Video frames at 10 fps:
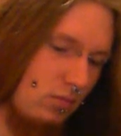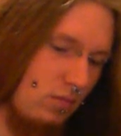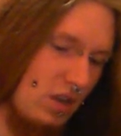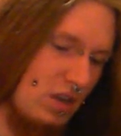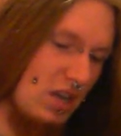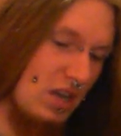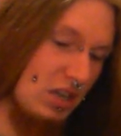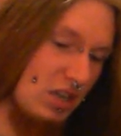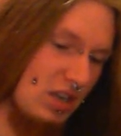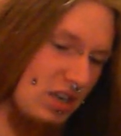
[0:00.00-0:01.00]
The disc
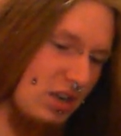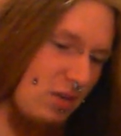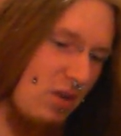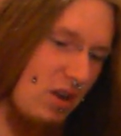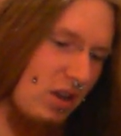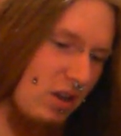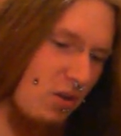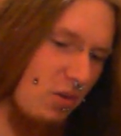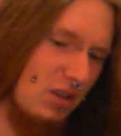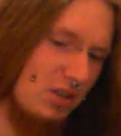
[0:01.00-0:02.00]
is actually really
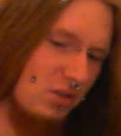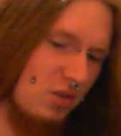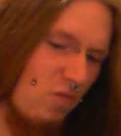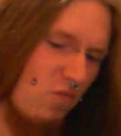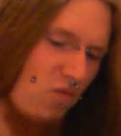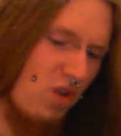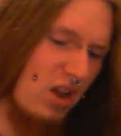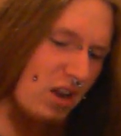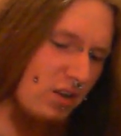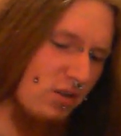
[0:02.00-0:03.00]
cool. That's got some
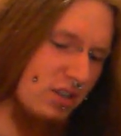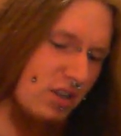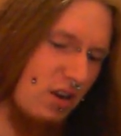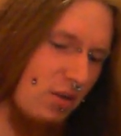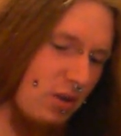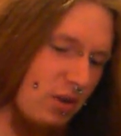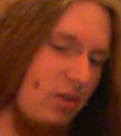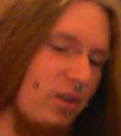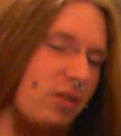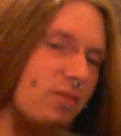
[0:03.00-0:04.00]
really nice artwork
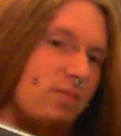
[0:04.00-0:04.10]
on it.